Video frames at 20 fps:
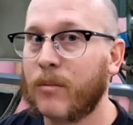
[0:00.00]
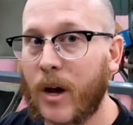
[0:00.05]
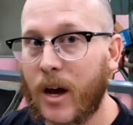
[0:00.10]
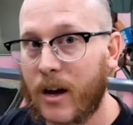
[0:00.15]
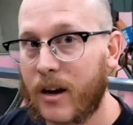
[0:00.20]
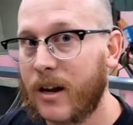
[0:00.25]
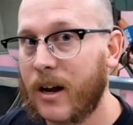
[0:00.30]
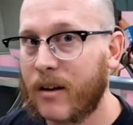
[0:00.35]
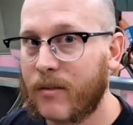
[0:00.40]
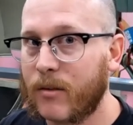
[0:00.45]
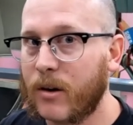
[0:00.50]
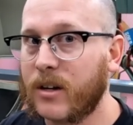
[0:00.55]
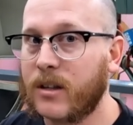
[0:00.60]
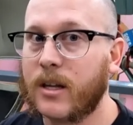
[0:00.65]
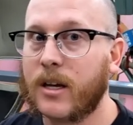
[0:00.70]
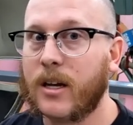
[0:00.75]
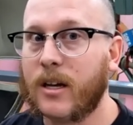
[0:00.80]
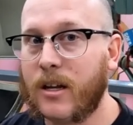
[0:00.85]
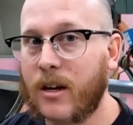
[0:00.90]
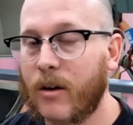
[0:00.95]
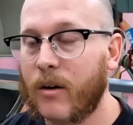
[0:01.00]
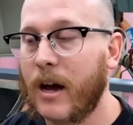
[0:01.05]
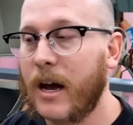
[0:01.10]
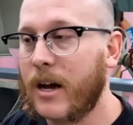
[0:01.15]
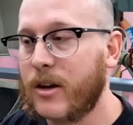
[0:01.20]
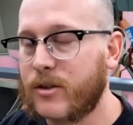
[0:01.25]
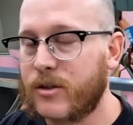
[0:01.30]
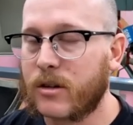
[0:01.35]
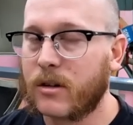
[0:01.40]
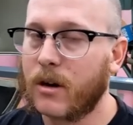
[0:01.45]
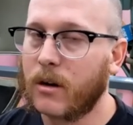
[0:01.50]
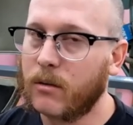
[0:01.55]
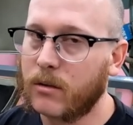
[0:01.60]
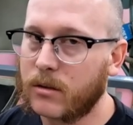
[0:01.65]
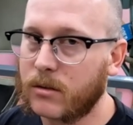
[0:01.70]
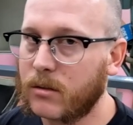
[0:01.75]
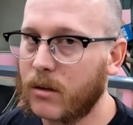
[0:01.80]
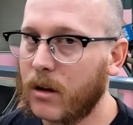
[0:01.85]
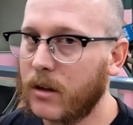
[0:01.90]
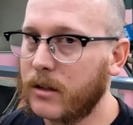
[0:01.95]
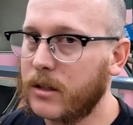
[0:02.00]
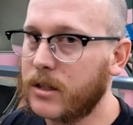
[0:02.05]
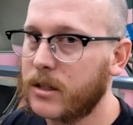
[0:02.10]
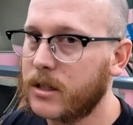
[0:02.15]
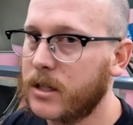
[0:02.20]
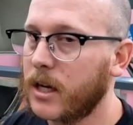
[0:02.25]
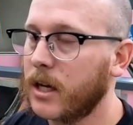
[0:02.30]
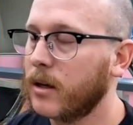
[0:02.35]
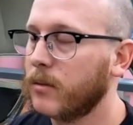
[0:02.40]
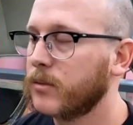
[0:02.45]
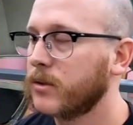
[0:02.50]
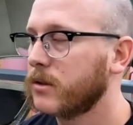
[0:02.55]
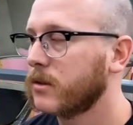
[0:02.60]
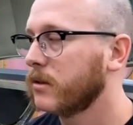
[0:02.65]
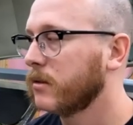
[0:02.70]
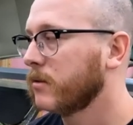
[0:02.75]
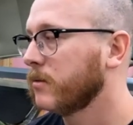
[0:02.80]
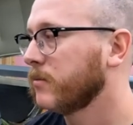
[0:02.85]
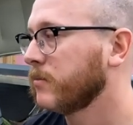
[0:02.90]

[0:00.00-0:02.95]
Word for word: about everything, you know, as you're going through all these steps.